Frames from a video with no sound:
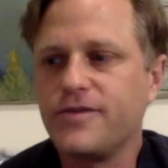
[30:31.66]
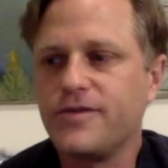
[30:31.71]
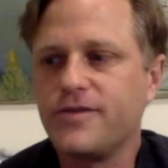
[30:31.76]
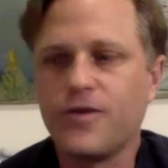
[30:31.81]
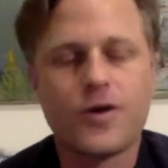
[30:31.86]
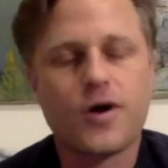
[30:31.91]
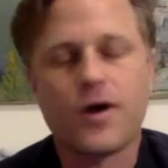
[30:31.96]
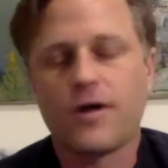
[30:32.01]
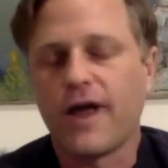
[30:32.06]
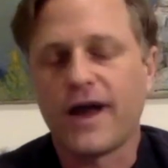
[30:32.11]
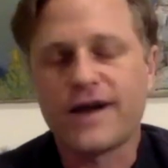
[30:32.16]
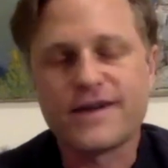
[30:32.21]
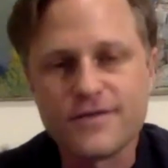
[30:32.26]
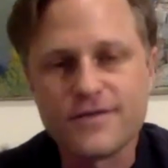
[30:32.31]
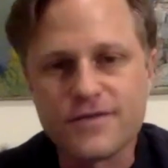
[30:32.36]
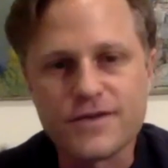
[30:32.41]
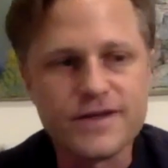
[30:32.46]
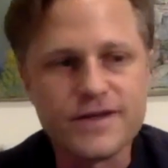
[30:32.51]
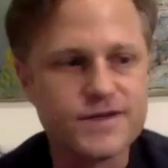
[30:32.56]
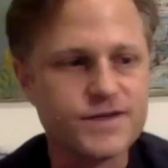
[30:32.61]

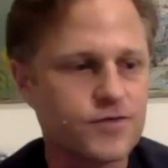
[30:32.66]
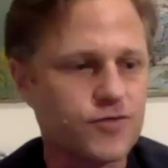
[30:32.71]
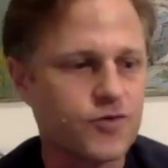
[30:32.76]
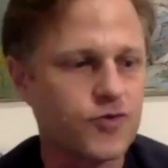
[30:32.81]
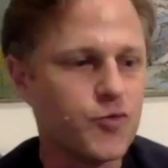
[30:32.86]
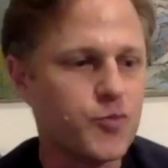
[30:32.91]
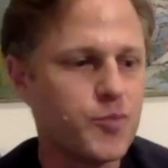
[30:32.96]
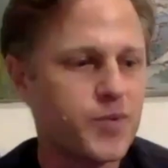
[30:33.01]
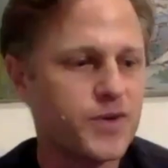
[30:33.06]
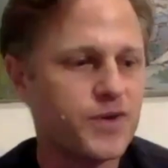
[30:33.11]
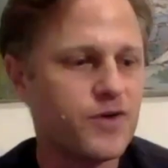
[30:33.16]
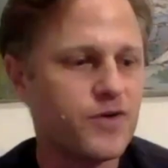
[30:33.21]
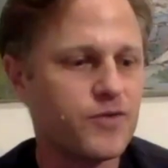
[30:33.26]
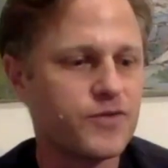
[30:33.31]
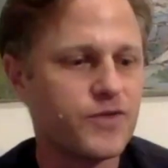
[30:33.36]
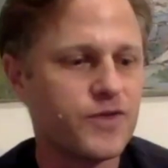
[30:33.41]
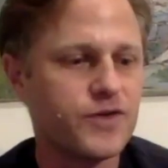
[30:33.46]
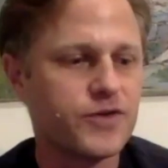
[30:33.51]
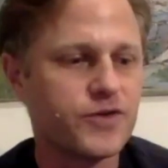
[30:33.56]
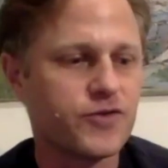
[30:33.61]
collectively as a group,
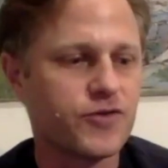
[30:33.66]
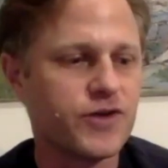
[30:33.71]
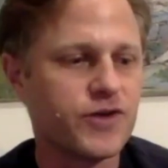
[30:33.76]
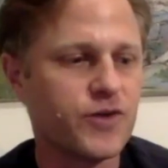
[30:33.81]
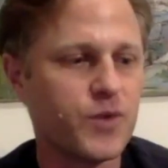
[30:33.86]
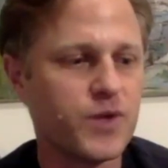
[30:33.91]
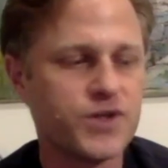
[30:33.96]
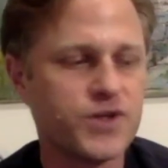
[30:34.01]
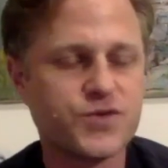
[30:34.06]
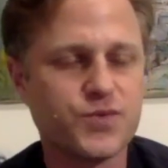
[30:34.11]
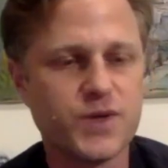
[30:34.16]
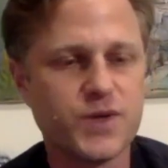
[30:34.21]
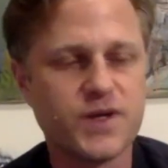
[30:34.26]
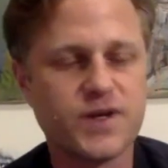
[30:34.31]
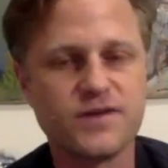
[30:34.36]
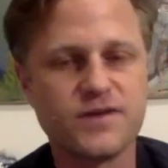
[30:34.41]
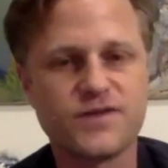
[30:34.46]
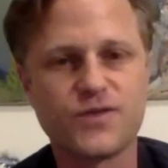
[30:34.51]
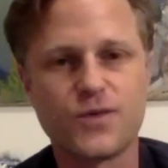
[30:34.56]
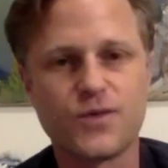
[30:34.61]
the degree to which we
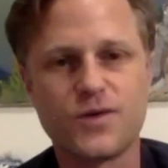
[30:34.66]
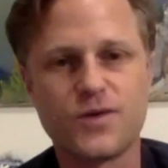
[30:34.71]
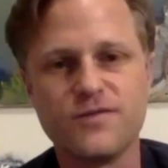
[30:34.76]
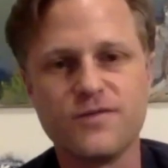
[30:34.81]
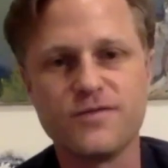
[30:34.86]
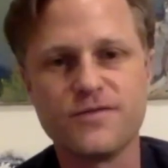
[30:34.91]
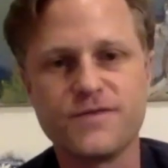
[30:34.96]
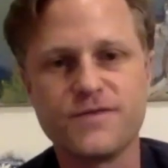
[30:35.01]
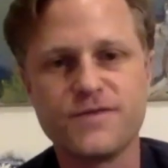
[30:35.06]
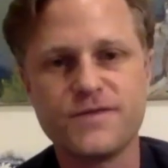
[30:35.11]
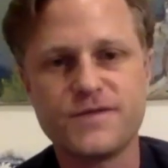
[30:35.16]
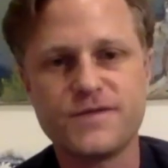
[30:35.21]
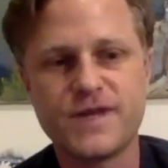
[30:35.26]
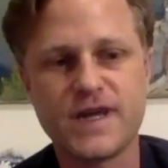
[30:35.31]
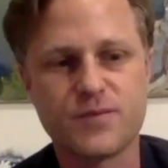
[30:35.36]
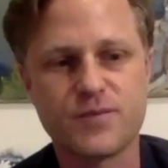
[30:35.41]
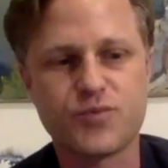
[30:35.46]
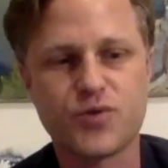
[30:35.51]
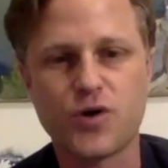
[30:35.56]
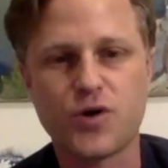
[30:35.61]
can sort of
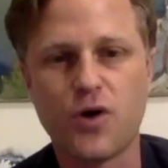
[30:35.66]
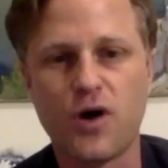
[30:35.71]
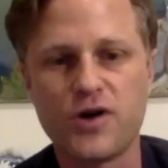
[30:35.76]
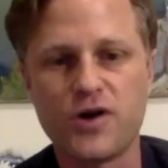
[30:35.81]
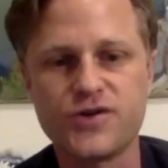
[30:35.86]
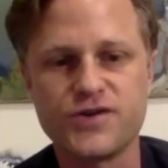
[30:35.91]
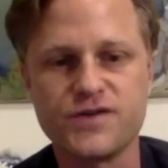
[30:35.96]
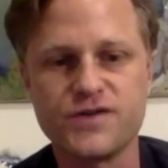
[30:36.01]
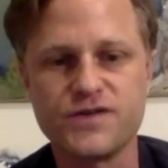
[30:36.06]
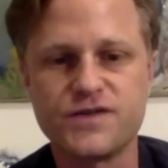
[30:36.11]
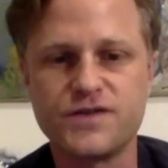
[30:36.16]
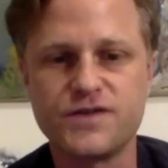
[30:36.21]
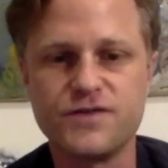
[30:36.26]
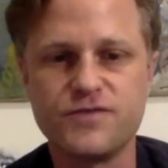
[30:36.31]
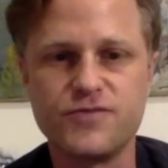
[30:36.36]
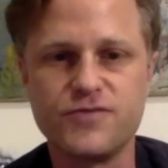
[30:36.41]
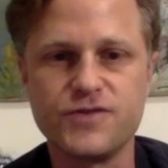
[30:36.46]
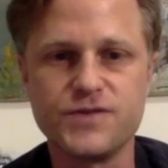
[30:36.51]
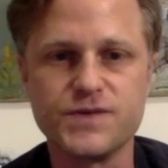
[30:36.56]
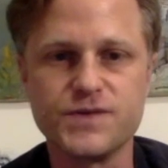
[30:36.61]
take precautions to
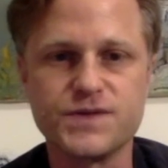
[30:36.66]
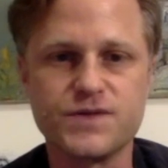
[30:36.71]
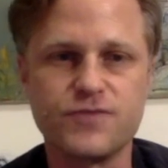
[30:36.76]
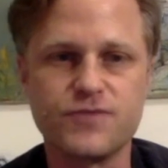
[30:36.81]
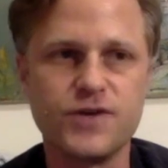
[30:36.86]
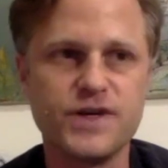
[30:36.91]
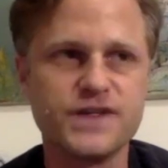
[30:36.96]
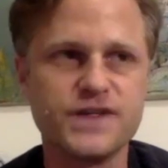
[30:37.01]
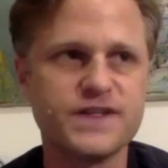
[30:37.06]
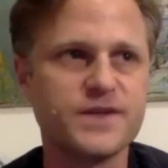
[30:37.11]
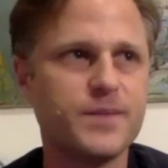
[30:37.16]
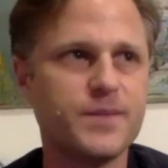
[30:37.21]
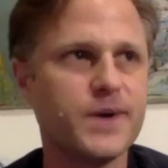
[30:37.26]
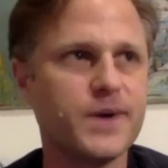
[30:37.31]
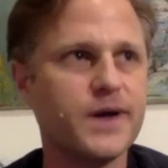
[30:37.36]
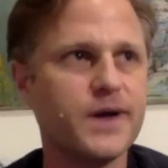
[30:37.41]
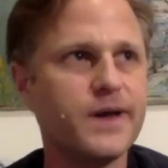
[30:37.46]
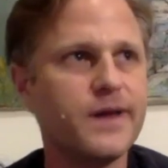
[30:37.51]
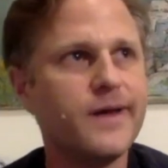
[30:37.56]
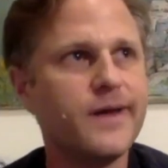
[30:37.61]
reduce the risk.
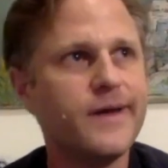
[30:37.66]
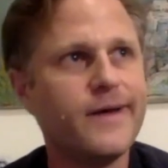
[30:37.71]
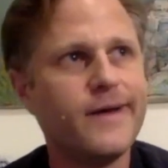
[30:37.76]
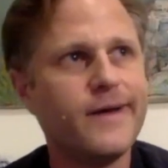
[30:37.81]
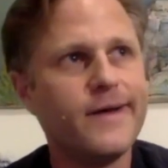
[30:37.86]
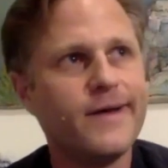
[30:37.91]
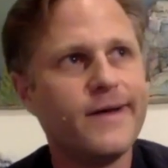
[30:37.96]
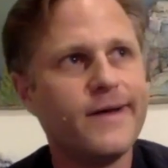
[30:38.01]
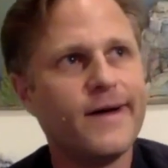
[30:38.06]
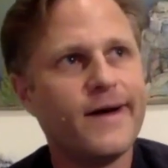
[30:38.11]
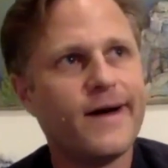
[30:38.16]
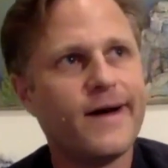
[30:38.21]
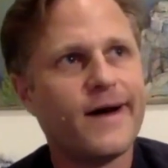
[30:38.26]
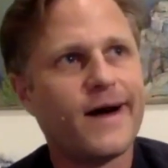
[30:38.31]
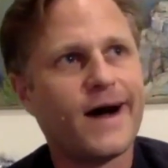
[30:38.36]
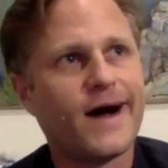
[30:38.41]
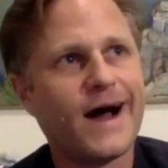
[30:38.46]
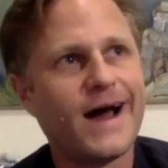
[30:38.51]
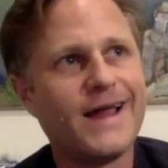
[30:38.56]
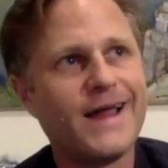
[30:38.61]
But
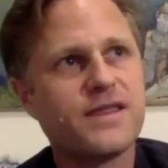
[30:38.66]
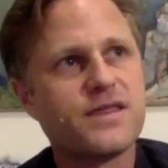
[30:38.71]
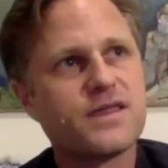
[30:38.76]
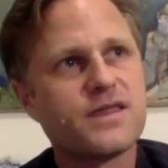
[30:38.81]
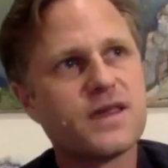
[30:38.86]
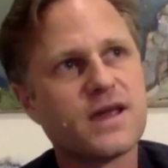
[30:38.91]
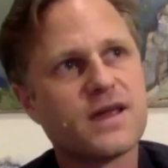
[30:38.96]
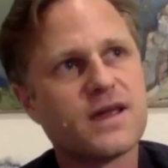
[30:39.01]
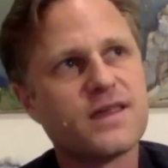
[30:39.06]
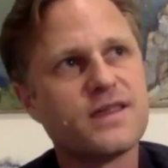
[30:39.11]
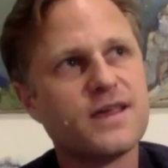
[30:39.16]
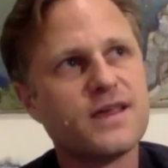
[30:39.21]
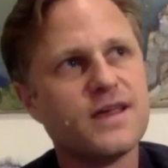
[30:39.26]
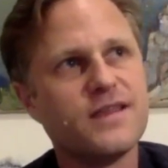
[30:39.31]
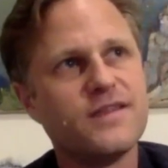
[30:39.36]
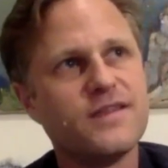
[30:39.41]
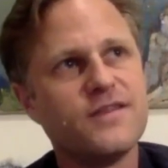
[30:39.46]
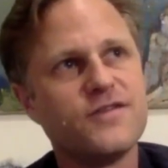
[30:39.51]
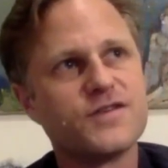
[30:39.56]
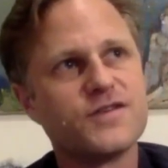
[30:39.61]
I think that
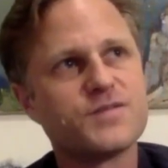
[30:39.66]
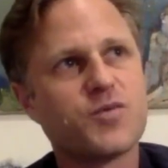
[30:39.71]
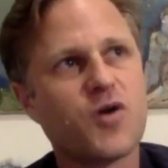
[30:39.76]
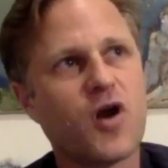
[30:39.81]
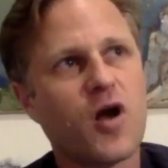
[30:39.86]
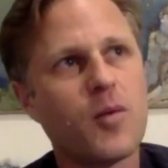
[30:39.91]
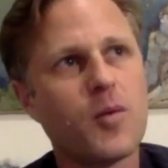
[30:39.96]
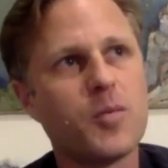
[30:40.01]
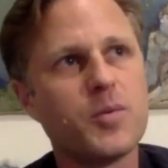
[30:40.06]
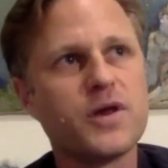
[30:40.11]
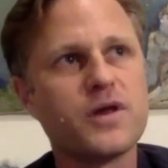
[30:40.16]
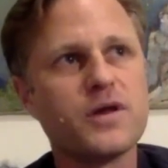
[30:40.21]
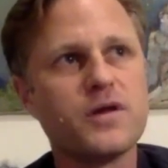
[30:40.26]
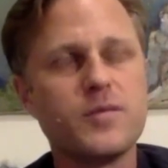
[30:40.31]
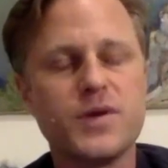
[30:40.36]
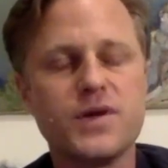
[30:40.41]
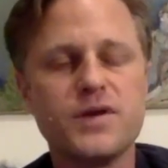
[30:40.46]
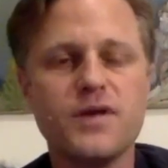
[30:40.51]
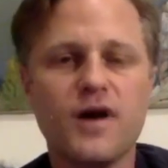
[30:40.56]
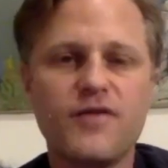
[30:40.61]
there's probably going to
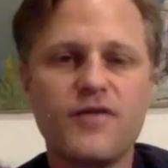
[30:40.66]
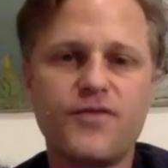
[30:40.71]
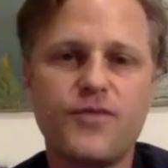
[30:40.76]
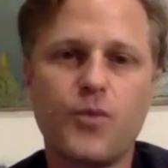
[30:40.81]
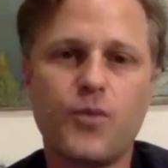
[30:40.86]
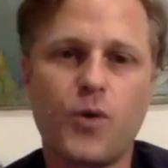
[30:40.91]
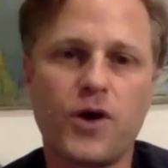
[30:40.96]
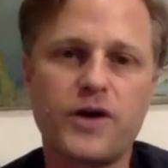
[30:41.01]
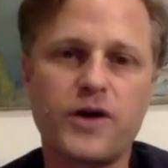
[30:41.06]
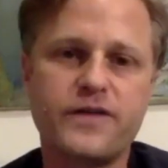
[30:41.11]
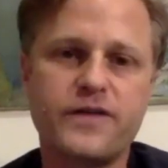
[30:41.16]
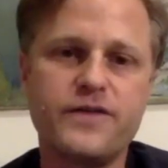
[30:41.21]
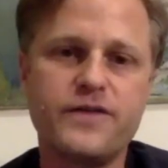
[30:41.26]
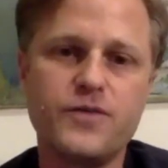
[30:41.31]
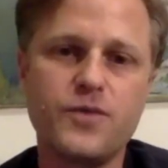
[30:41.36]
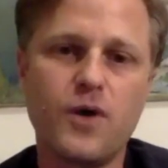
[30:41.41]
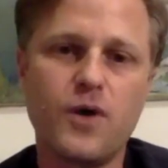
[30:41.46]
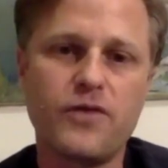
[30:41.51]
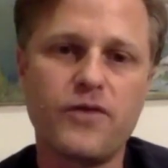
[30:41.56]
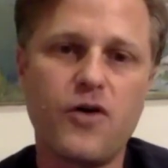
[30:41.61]
be enough work to
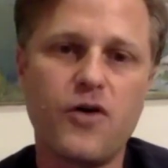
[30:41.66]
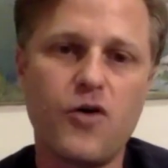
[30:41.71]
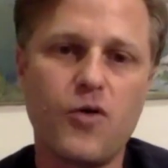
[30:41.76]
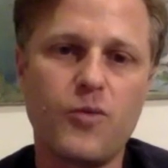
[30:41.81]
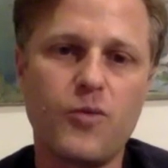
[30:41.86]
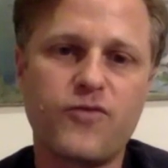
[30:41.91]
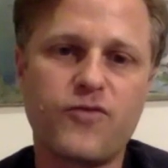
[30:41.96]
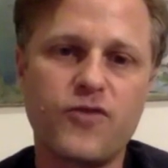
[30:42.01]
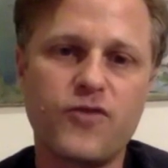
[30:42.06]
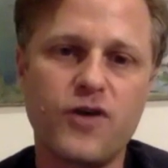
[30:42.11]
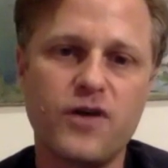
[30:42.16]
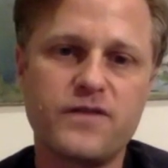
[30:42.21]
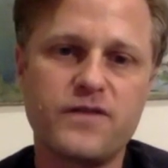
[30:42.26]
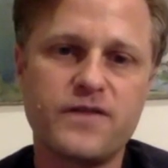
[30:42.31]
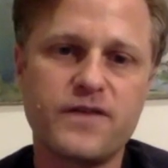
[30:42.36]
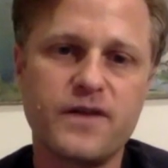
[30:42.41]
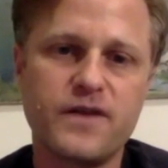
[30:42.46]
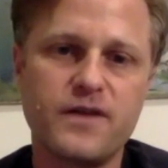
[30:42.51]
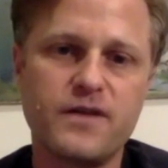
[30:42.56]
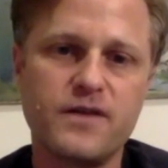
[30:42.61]
do on the home front
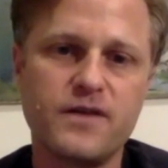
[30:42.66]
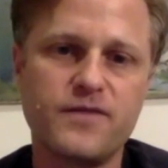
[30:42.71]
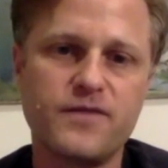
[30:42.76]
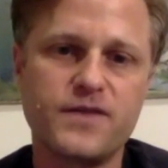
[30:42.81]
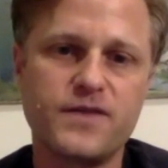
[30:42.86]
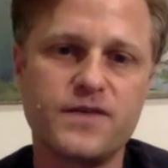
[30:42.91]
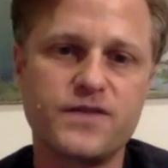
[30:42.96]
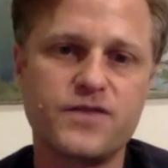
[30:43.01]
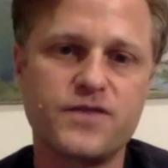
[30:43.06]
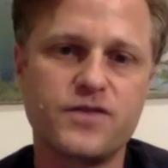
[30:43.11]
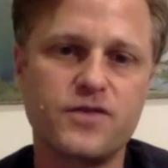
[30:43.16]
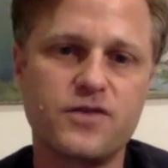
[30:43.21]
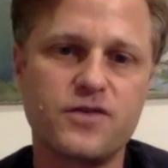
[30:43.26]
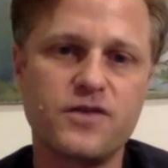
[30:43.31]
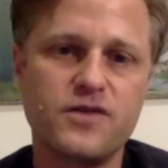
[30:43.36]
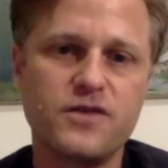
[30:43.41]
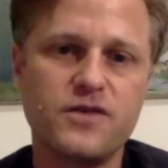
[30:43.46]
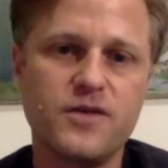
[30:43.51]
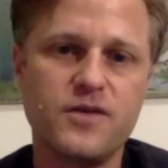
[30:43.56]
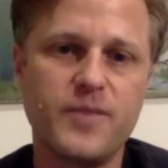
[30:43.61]
and enough
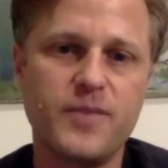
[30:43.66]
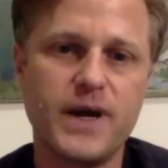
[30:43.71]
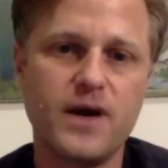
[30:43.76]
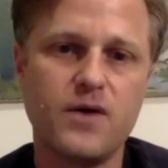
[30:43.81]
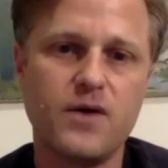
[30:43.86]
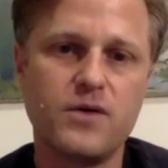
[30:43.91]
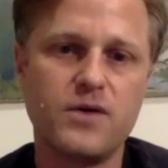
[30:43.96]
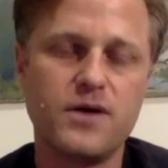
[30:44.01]
concern about,